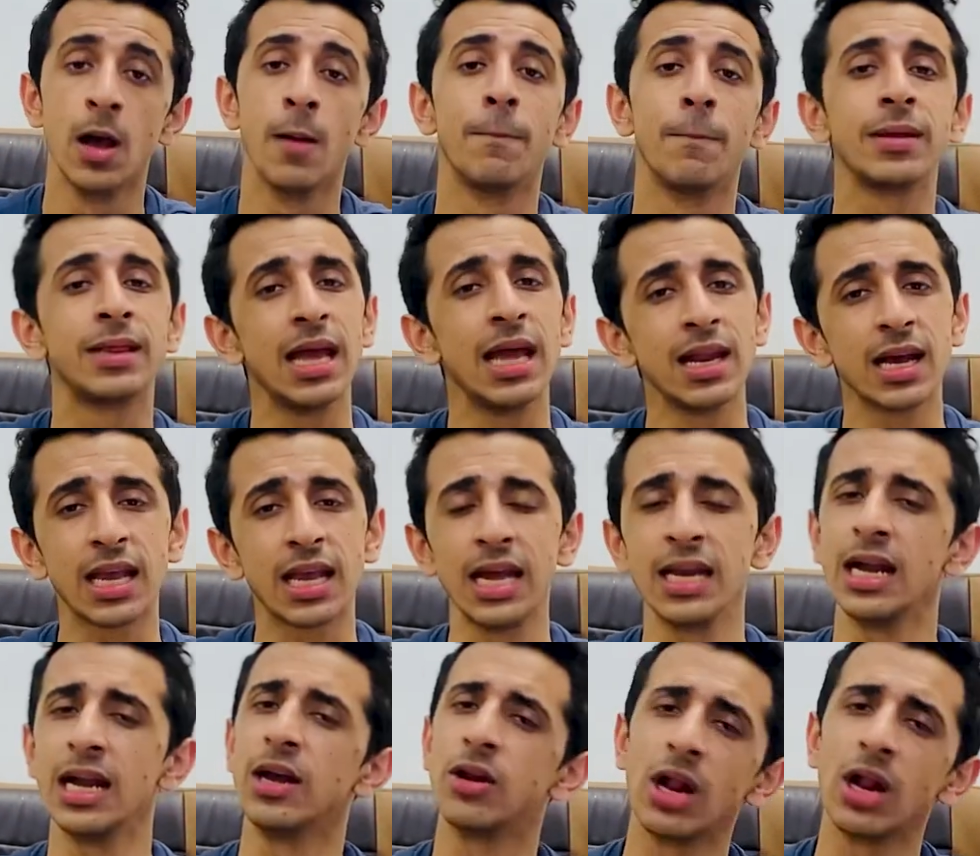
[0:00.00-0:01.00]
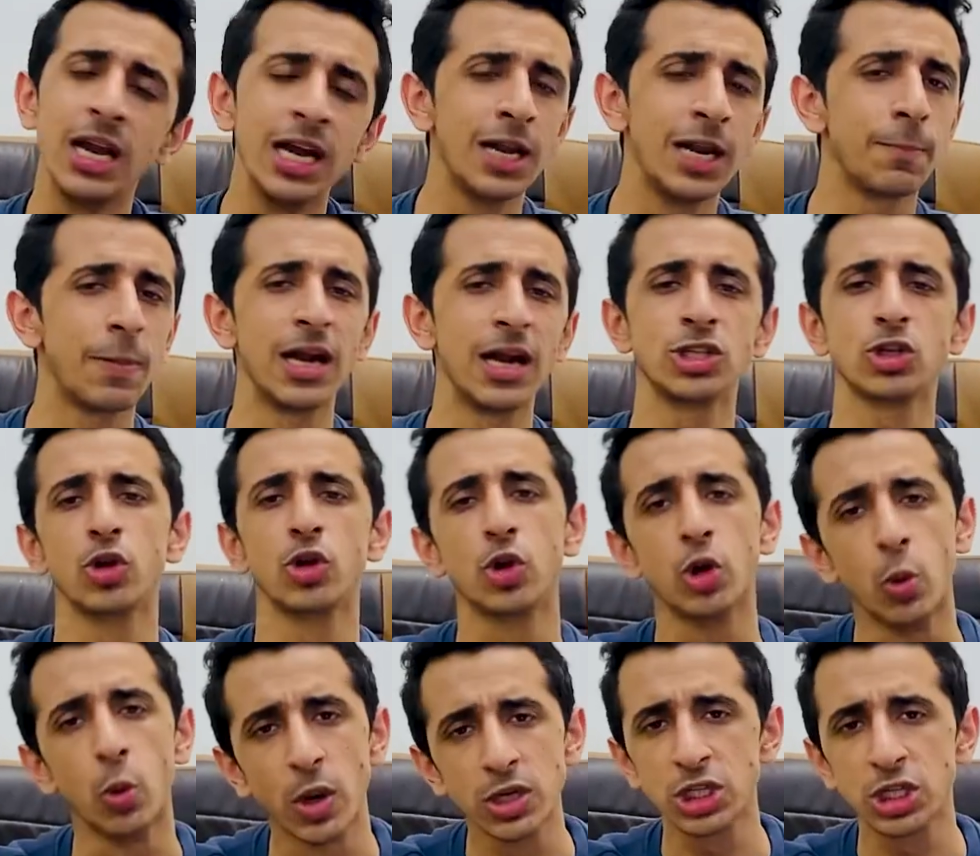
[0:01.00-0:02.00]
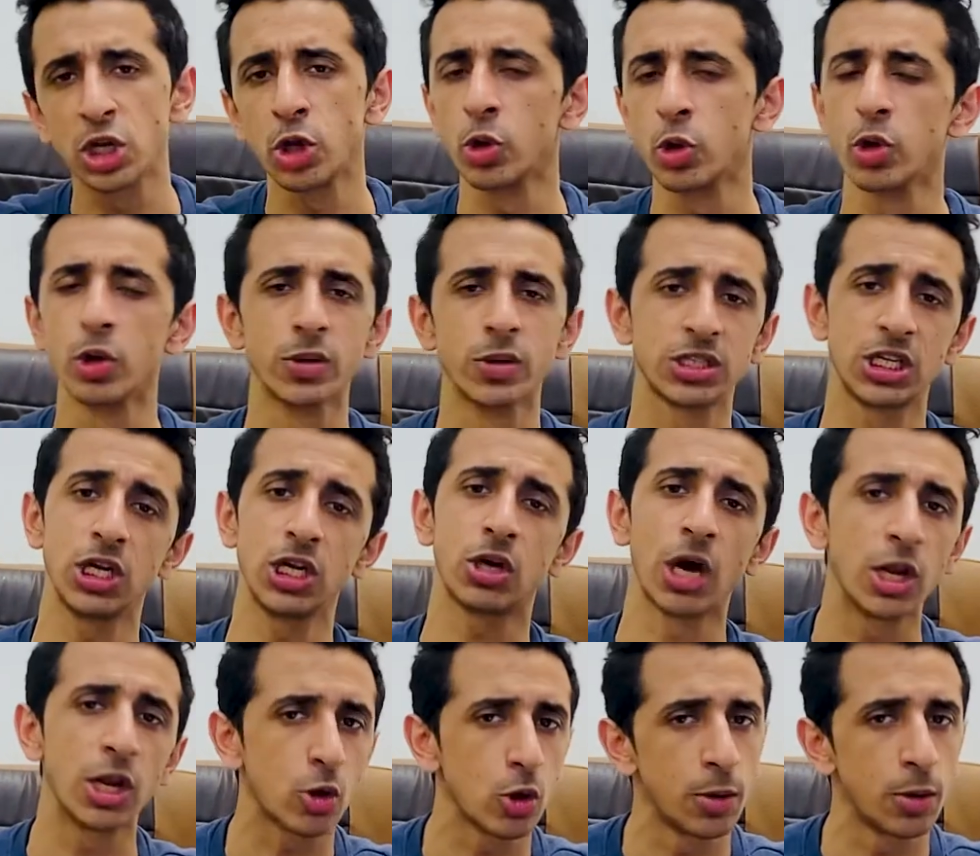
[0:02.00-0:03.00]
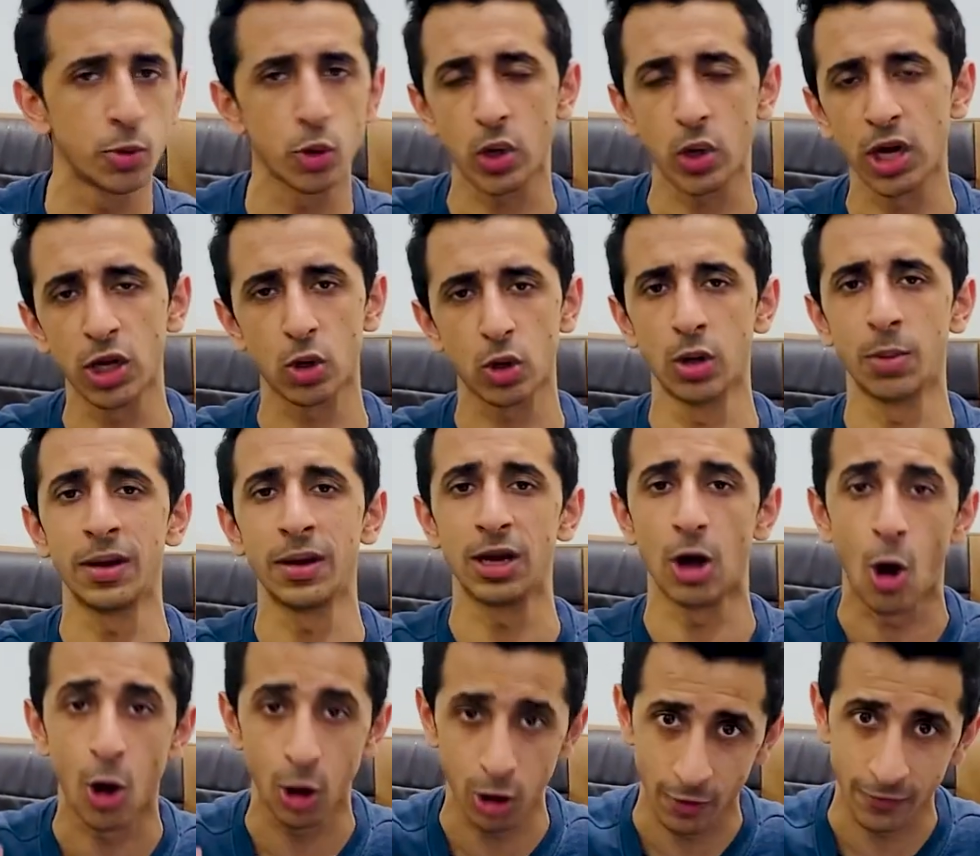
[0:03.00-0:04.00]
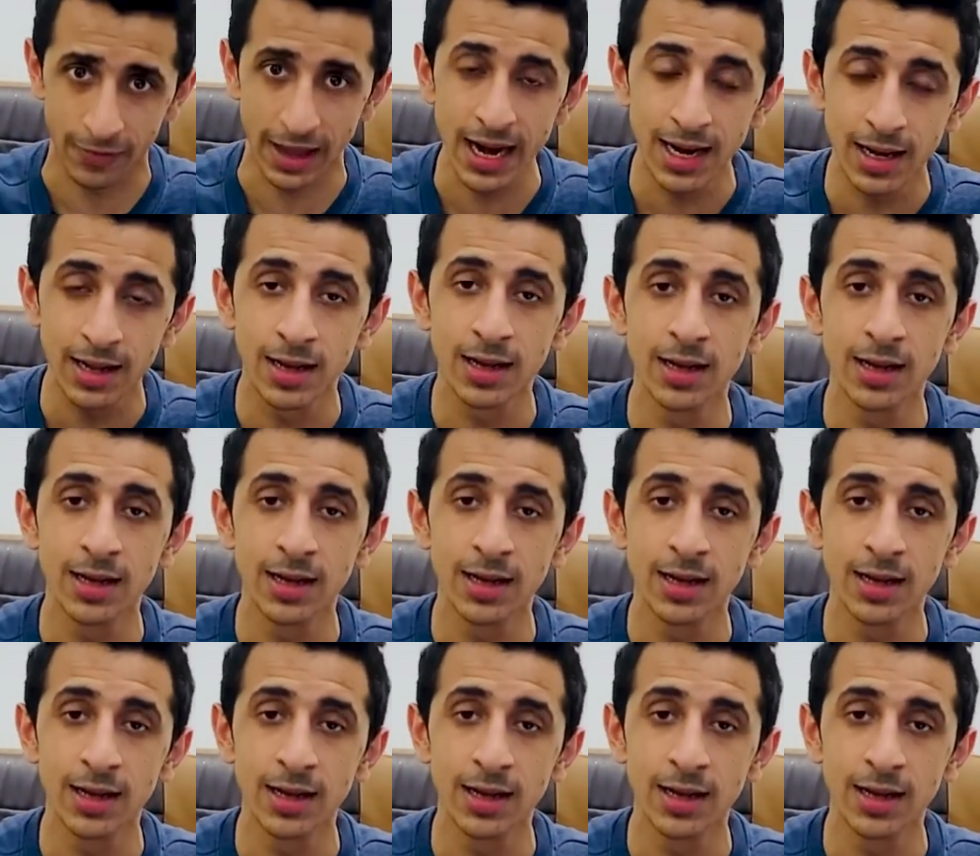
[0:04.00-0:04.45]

But then again, it really depends on university to university, curriculum to curriculum, and all of that.